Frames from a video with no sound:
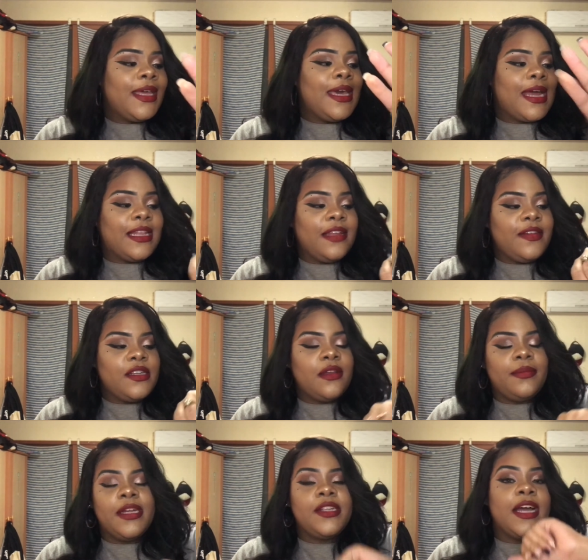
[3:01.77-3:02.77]
and I love it so
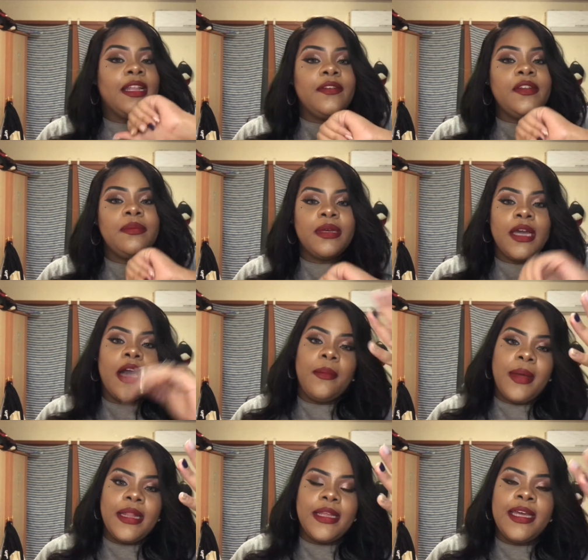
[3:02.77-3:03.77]
much. I love to put it on
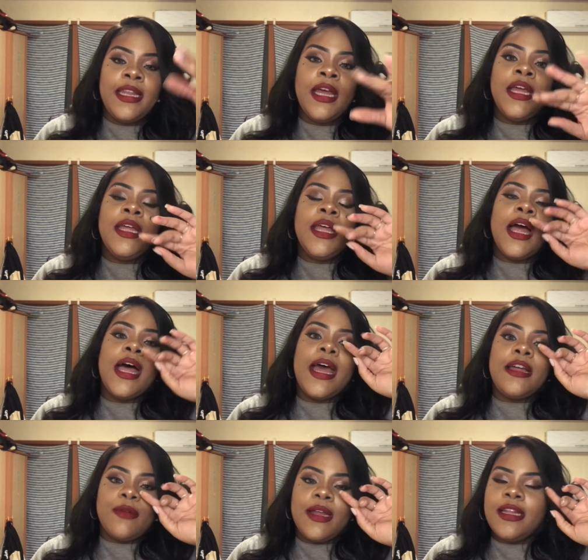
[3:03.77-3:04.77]
my lid
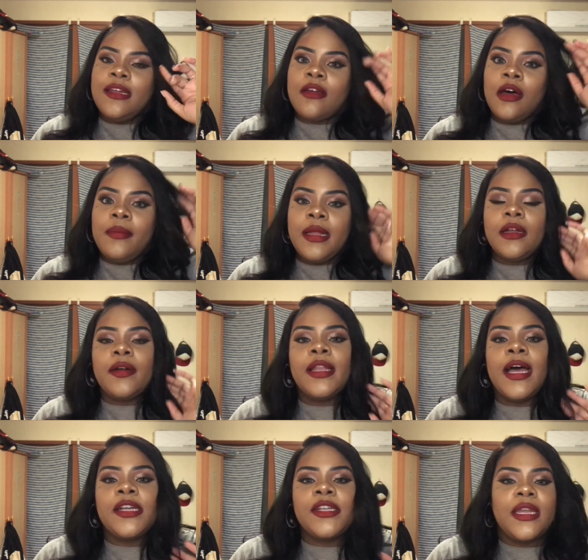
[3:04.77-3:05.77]
as well as on my lower
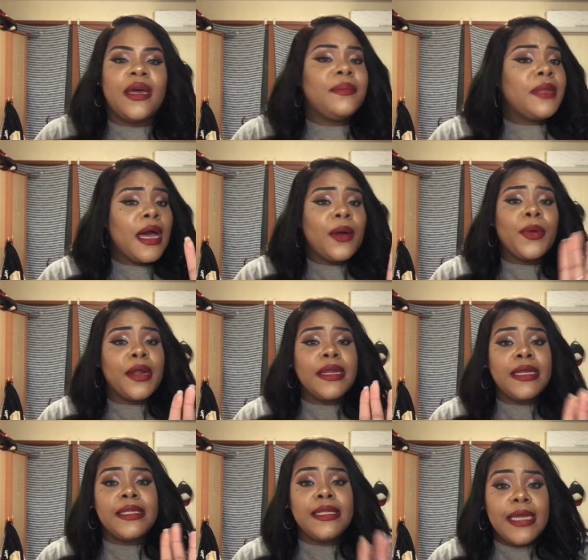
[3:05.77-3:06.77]
lash line. I'm not wearing
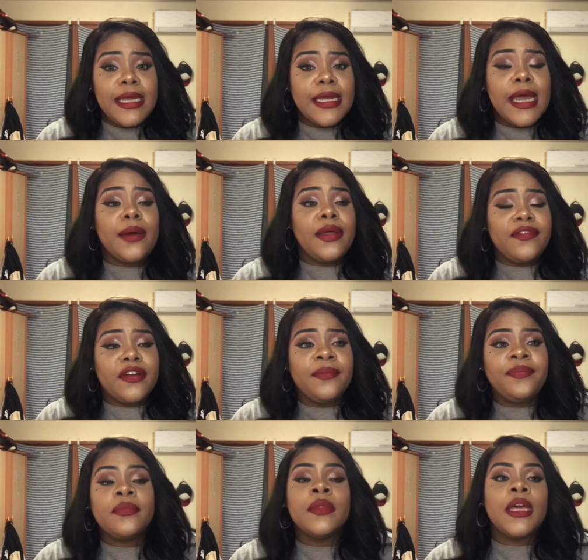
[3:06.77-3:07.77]
it today. However,
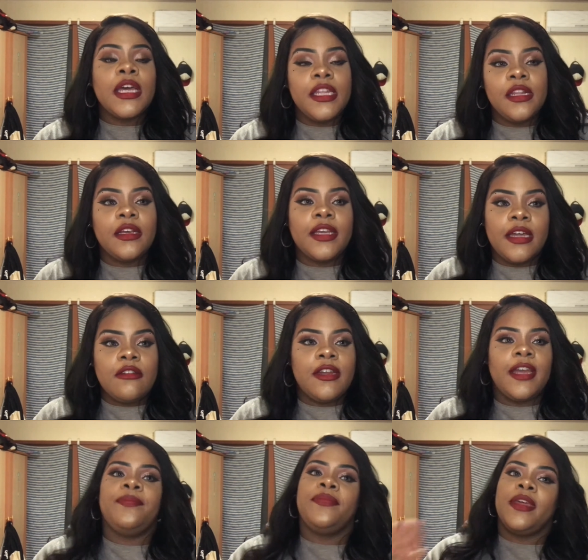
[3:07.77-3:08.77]
I did a look
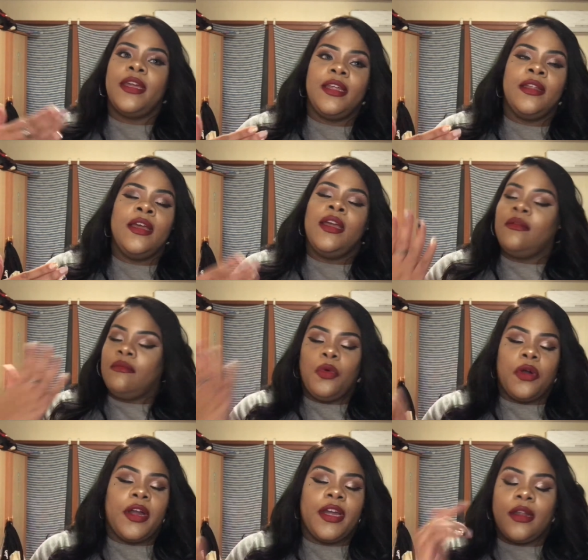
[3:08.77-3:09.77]
yesterday and I
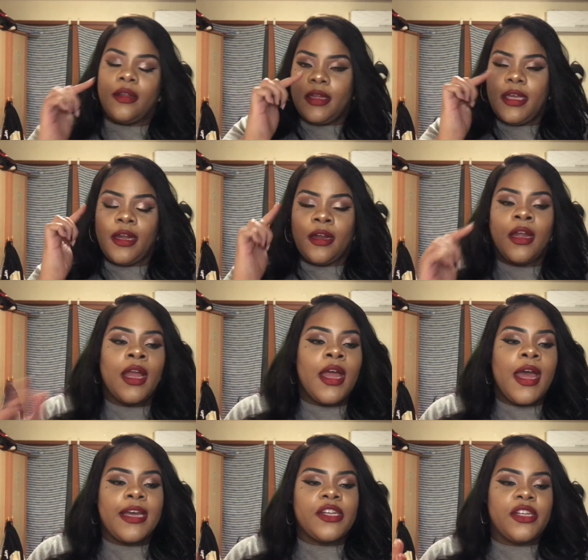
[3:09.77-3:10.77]
wore it here.
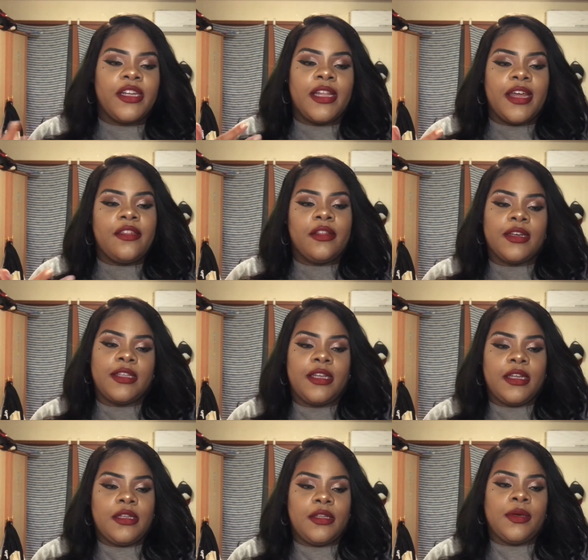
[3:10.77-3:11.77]
Actually, a lot of the looks I
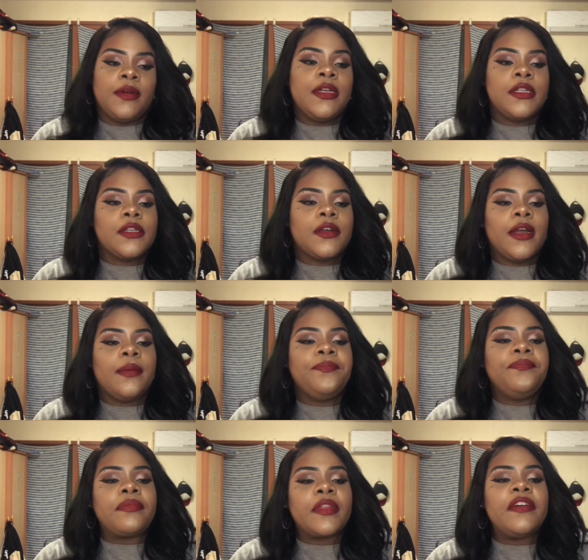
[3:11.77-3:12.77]
do on Instagram,
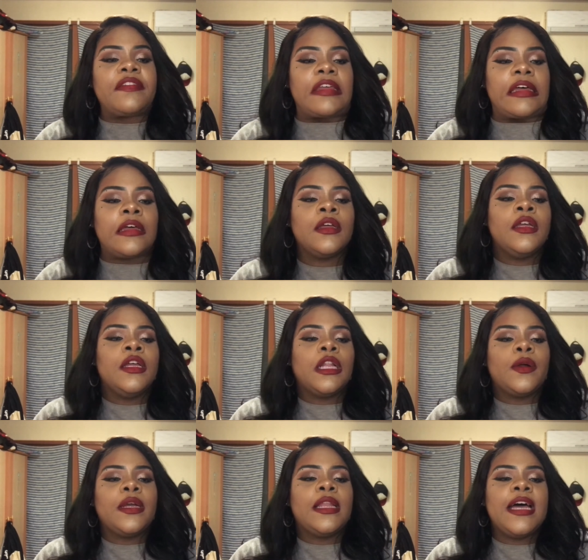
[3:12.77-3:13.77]
if the
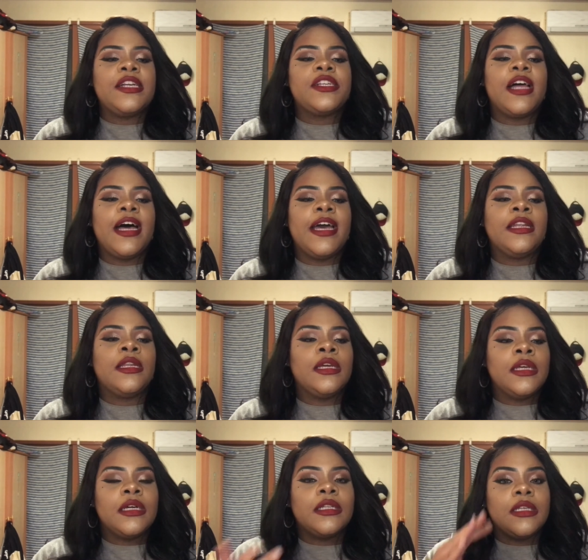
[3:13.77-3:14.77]
lower lash line
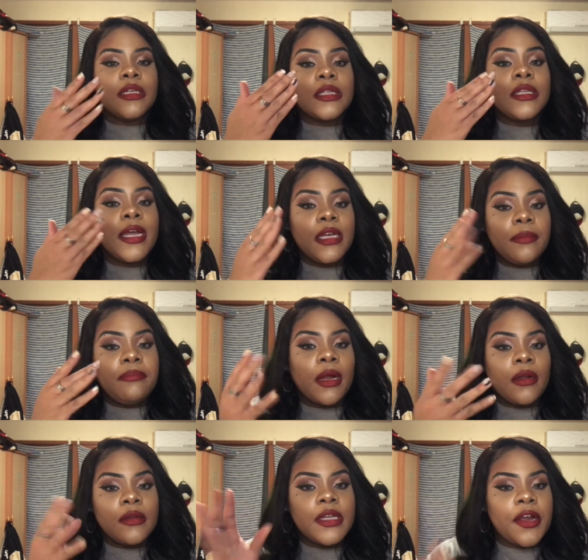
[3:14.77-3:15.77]
looks like a
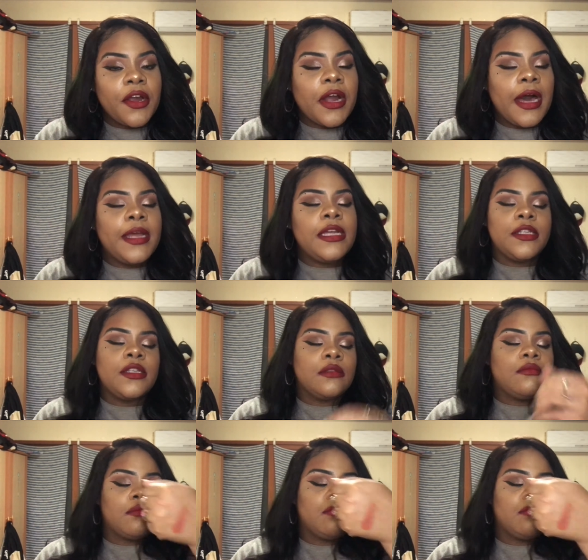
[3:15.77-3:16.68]
burnt terracotta, it's